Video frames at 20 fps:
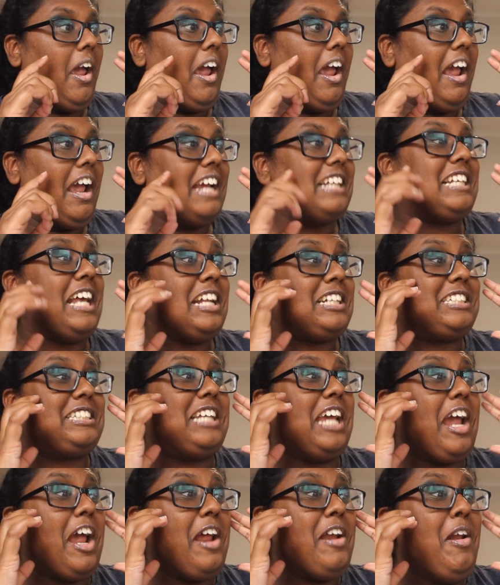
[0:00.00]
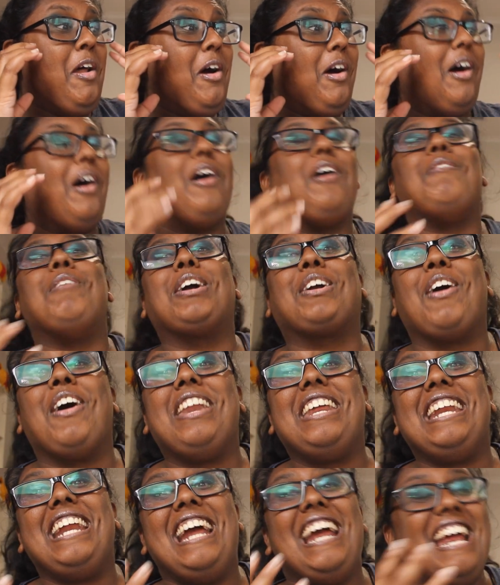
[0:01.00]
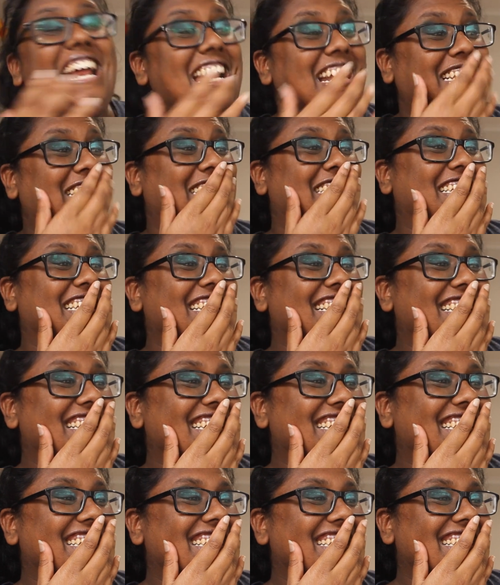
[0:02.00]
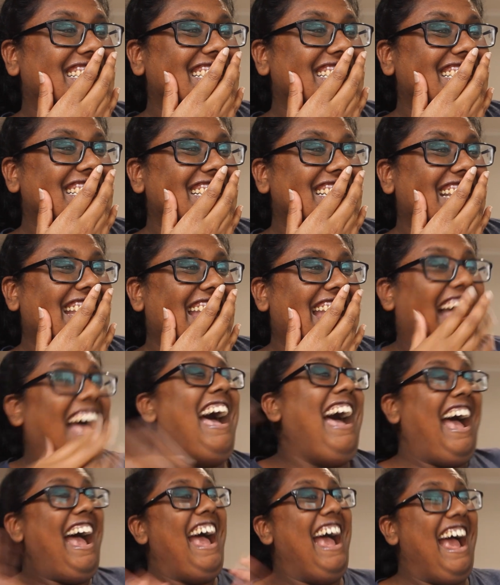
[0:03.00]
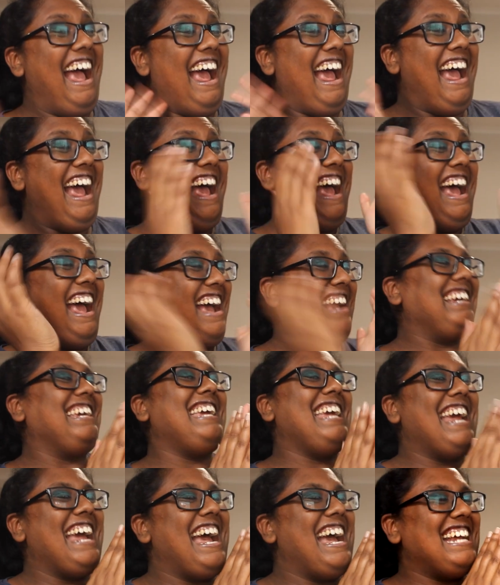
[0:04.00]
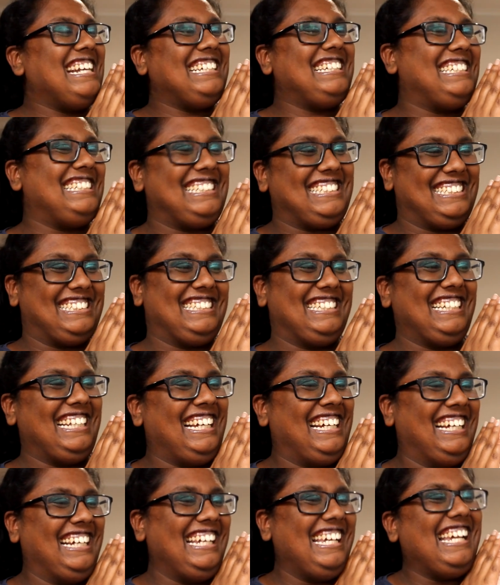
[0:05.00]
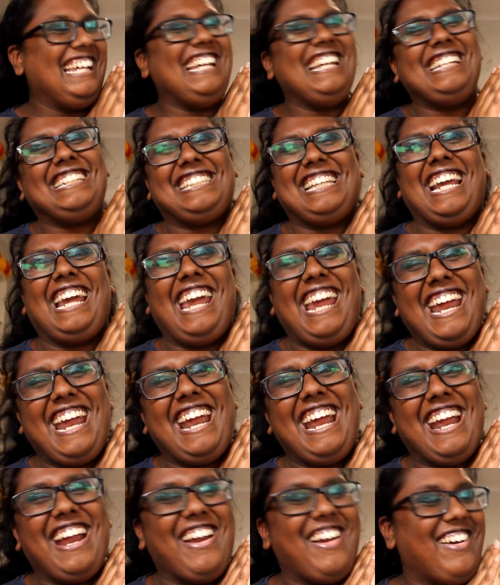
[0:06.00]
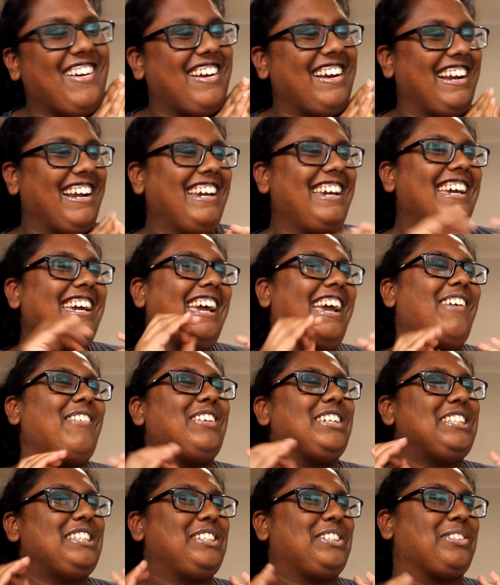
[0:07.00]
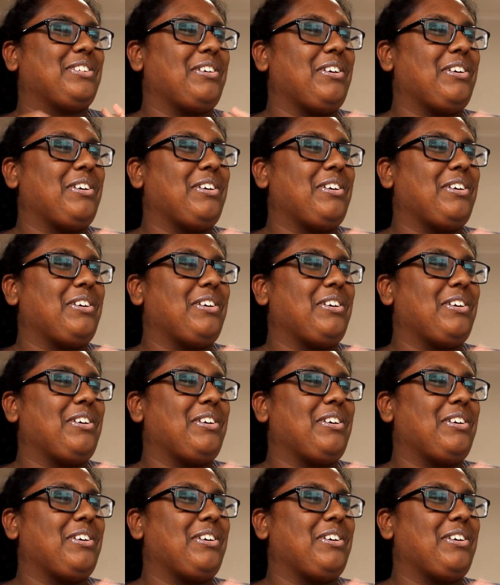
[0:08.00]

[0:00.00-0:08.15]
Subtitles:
Is that Din? Oh my god, it is! Ah, yes! He's here! It was true!